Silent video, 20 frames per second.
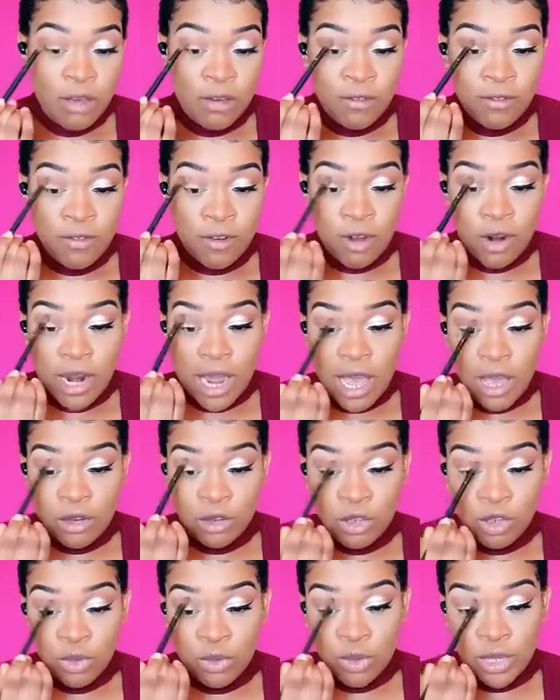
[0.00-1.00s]

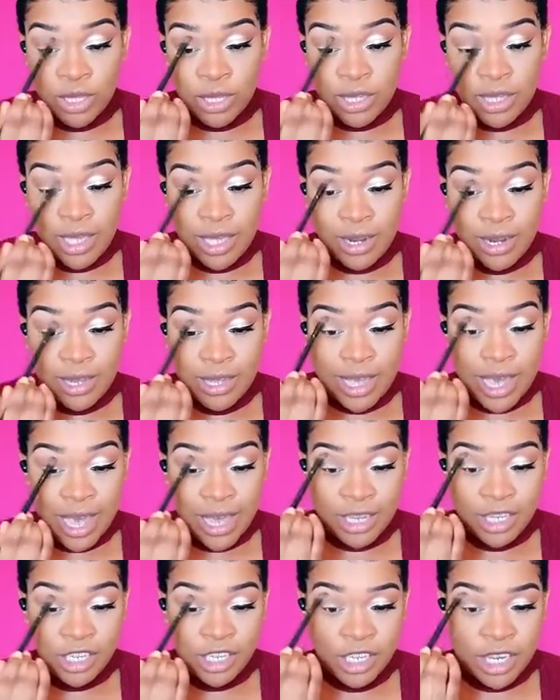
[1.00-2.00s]
fallout with any
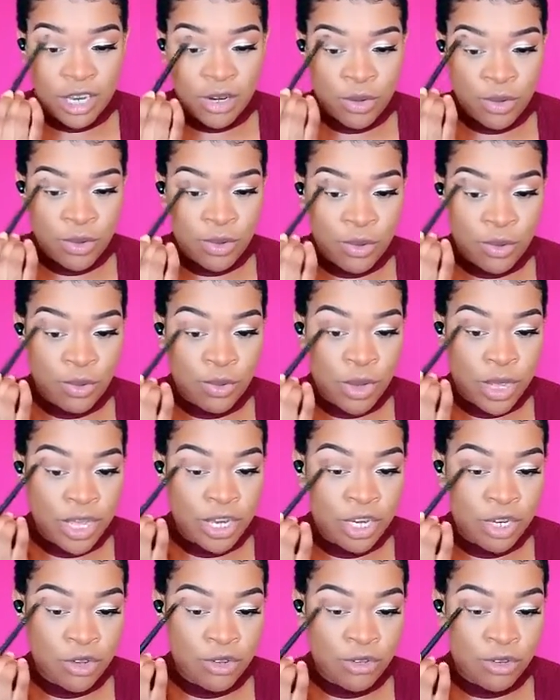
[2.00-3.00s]
eyeshadow
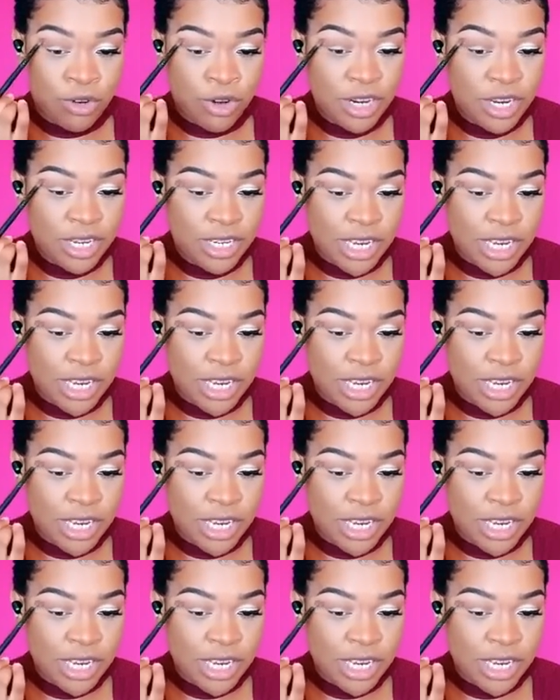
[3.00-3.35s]
and you've already